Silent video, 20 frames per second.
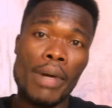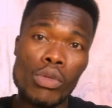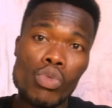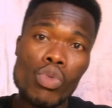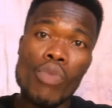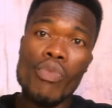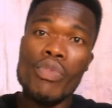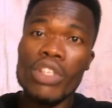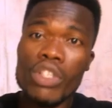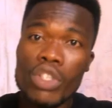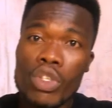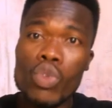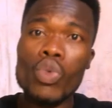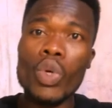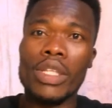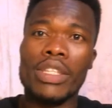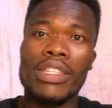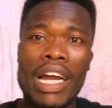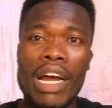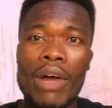Mass of
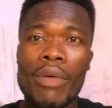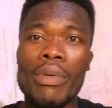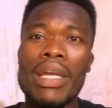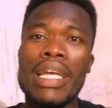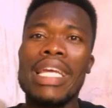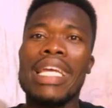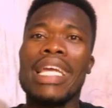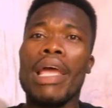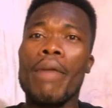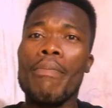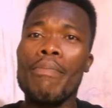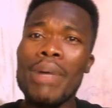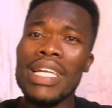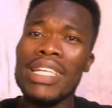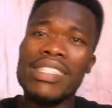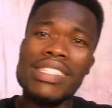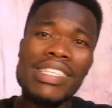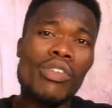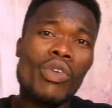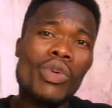issue a town. A
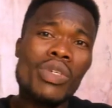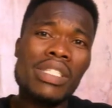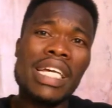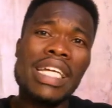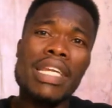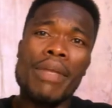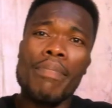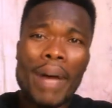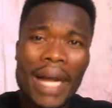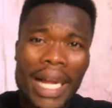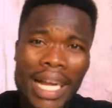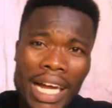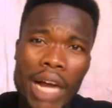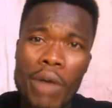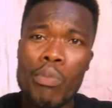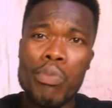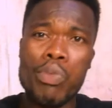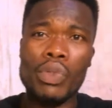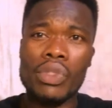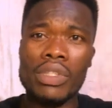band is on standing back
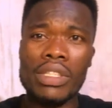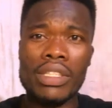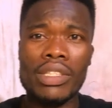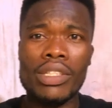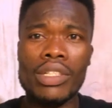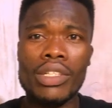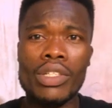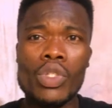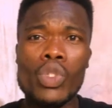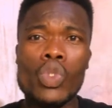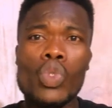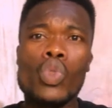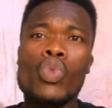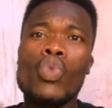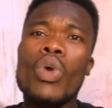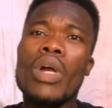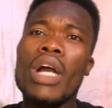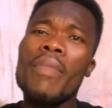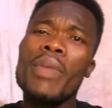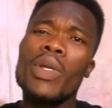campus
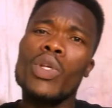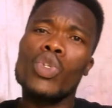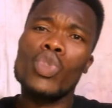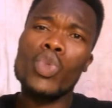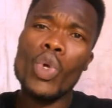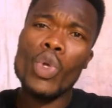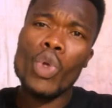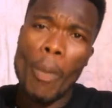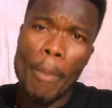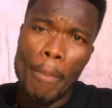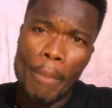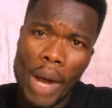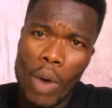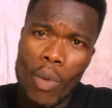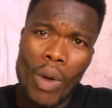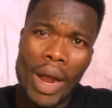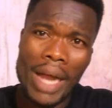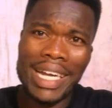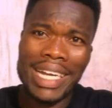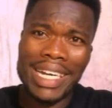to come and show your
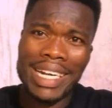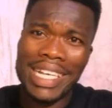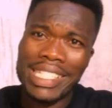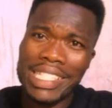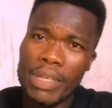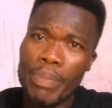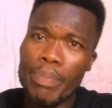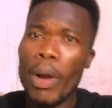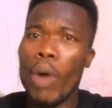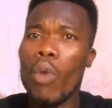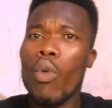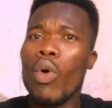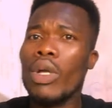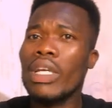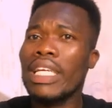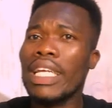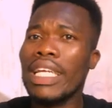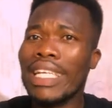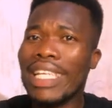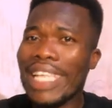power, crutch power
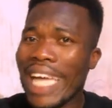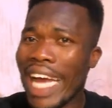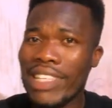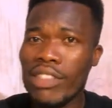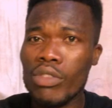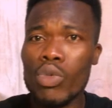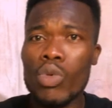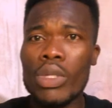on the guys.